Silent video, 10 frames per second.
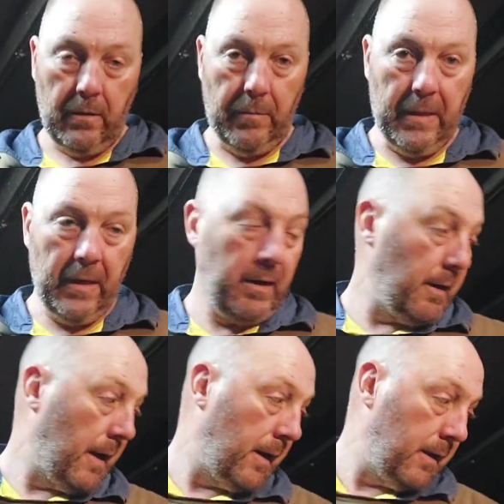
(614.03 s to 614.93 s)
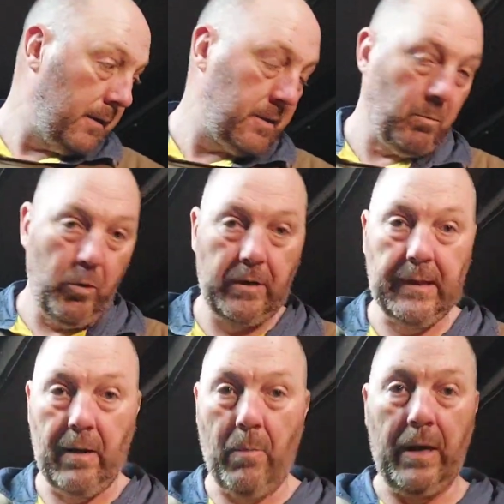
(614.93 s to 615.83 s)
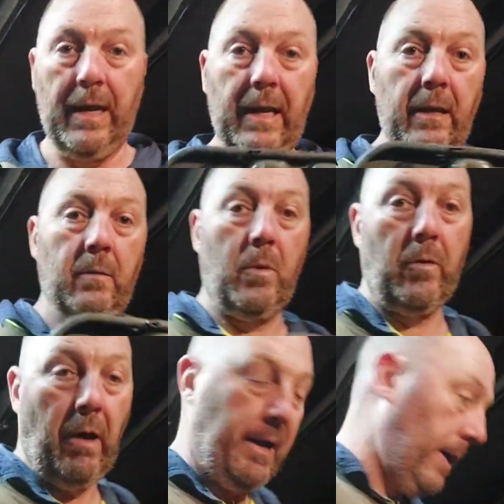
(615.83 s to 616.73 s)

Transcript: I'm getting some work done on my knee, my right